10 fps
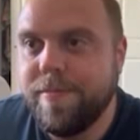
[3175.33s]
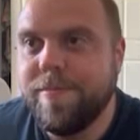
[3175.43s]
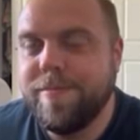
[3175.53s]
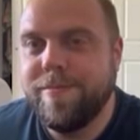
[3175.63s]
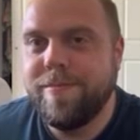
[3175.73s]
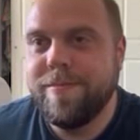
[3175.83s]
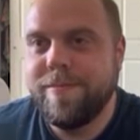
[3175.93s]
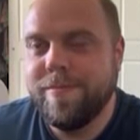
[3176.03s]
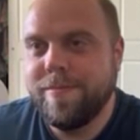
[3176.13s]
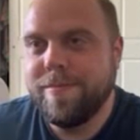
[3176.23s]
of a
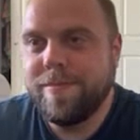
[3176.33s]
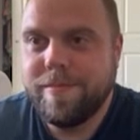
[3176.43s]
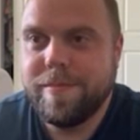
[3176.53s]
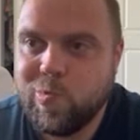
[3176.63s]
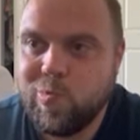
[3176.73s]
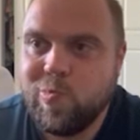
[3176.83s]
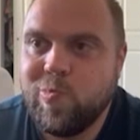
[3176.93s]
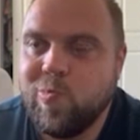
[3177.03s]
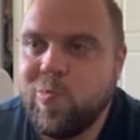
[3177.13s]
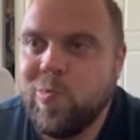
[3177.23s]
spoiler, but our
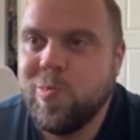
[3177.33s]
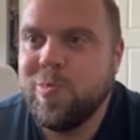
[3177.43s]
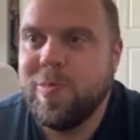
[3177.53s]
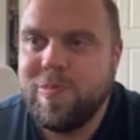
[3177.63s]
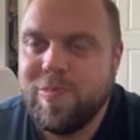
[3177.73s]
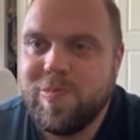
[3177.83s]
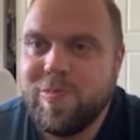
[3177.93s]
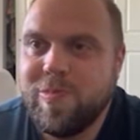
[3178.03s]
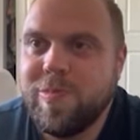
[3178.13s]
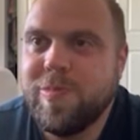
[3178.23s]
next week,
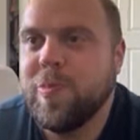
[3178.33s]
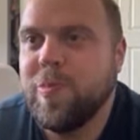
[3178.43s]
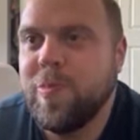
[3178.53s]
we